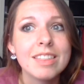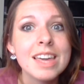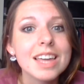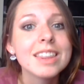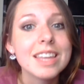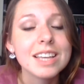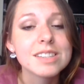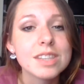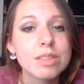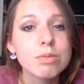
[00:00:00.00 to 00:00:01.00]
think
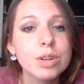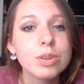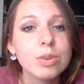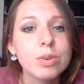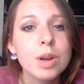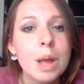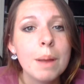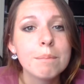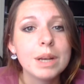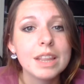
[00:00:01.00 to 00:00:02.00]
things through,
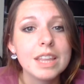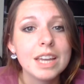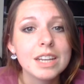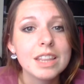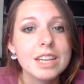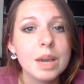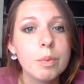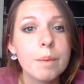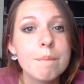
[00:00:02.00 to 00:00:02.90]
but at the end of the day,